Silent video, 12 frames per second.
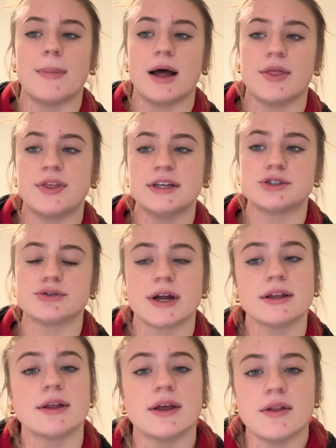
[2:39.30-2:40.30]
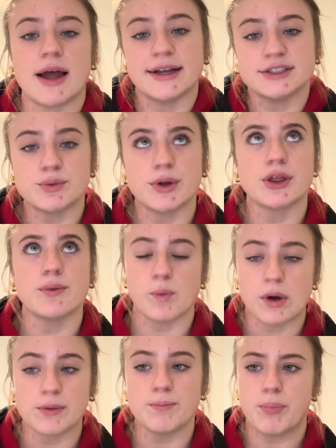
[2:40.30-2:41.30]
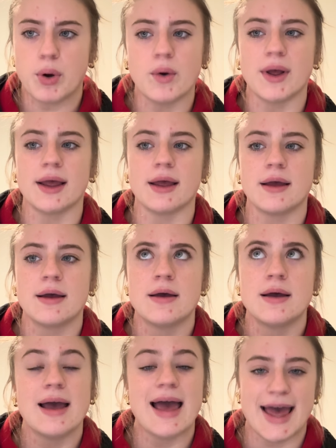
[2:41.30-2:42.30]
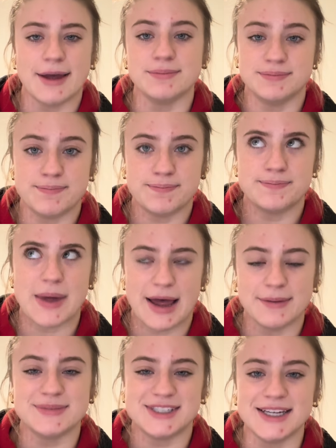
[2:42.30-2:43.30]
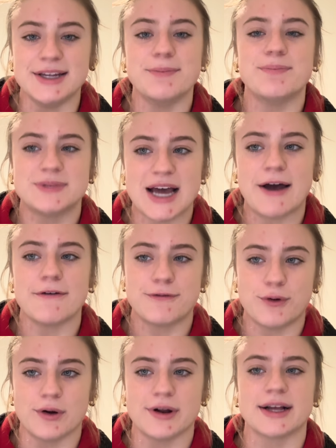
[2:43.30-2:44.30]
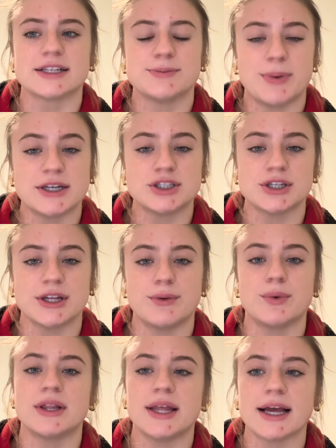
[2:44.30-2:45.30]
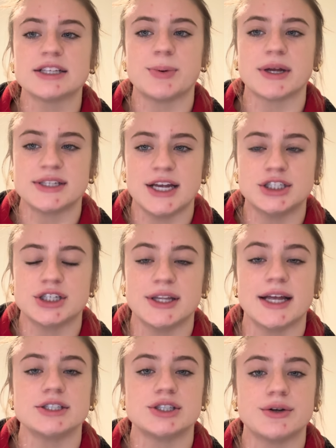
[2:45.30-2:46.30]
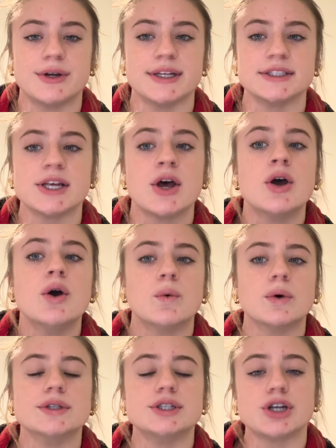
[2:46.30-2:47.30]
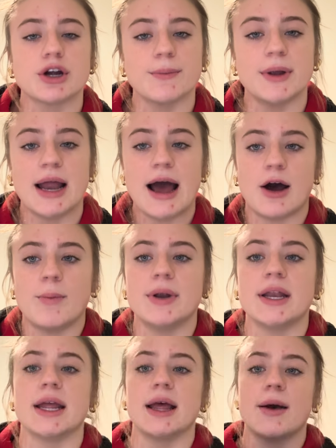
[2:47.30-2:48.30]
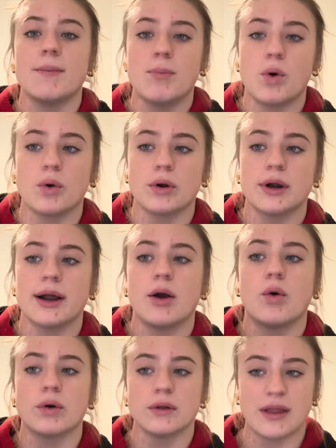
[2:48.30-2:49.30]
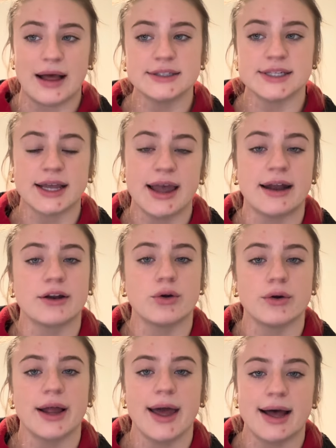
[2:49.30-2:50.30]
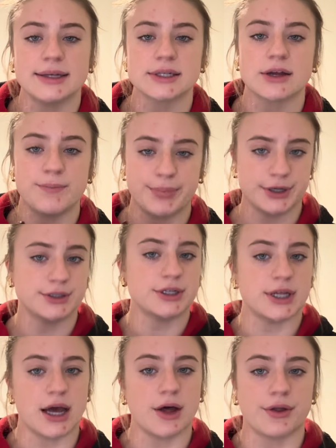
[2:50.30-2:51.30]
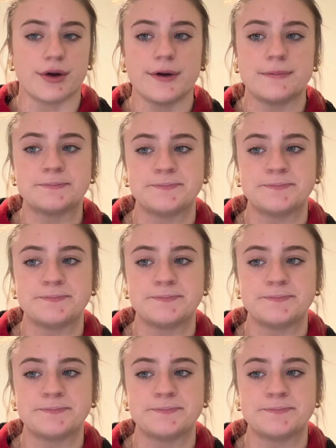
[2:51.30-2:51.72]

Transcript: This directly aligns with 1.MD.4, especially with the expectation that students will determine how many more or less a category has compared to the other.